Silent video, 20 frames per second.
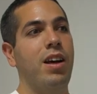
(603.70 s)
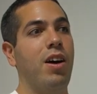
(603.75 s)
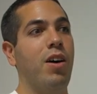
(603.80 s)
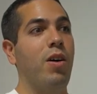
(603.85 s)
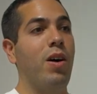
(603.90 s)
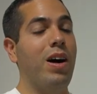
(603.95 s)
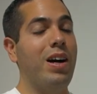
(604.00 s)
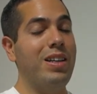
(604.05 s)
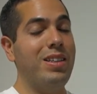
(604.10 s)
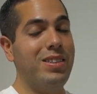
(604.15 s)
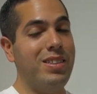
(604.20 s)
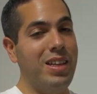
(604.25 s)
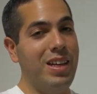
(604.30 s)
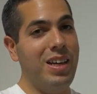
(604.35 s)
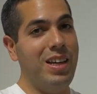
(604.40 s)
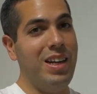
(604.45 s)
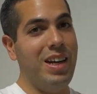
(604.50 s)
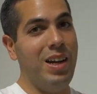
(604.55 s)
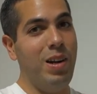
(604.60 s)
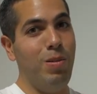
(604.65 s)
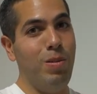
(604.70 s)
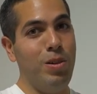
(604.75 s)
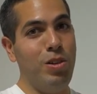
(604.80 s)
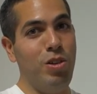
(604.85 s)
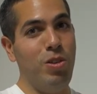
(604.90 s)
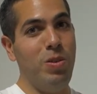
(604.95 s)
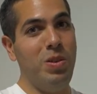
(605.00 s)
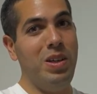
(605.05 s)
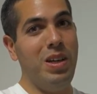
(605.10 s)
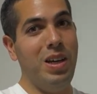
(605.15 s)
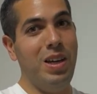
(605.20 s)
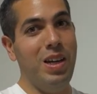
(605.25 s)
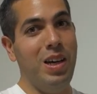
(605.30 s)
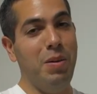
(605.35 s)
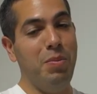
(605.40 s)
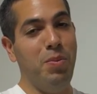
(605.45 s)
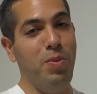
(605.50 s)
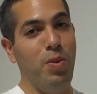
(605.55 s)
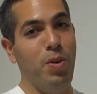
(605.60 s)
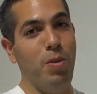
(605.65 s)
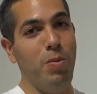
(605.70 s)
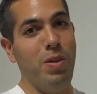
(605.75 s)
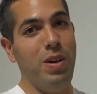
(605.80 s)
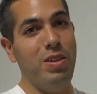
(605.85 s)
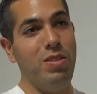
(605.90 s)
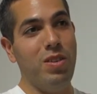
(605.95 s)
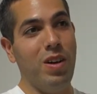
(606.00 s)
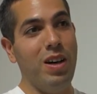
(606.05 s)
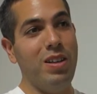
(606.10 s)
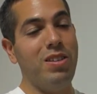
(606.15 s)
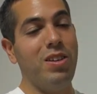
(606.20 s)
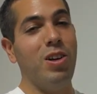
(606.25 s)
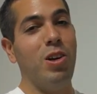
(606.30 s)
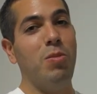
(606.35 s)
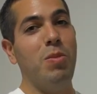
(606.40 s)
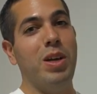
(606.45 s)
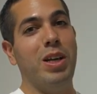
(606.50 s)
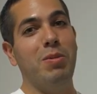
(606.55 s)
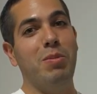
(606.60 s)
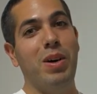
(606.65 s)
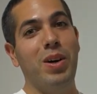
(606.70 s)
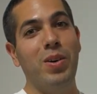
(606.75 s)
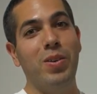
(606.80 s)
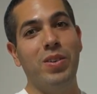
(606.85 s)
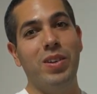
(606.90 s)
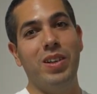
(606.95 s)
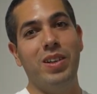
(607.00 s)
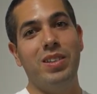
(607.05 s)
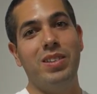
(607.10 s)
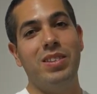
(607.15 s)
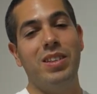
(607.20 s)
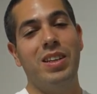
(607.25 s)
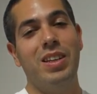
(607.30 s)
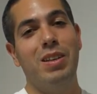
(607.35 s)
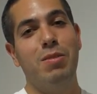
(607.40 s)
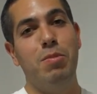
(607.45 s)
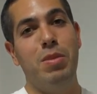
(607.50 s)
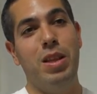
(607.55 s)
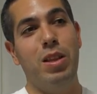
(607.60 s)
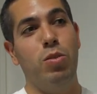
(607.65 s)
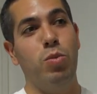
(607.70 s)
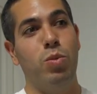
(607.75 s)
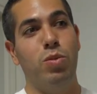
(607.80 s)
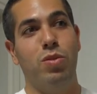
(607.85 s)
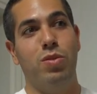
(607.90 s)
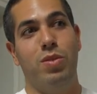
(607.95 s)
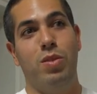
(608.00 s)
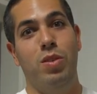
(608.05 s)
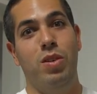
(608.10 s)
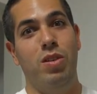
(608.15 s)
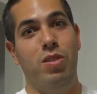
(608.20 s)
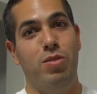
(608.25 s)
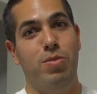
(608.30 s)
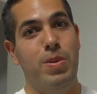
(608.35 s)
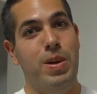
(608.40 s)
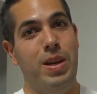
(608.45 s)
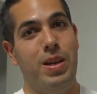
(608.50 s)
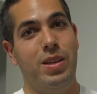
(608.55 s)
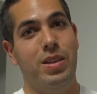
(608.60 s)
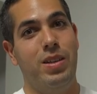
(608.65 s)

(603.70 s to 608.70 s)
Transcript: No, yeah. I said I don't want you to get up for me, so I started making my own eggs. But this was two years back.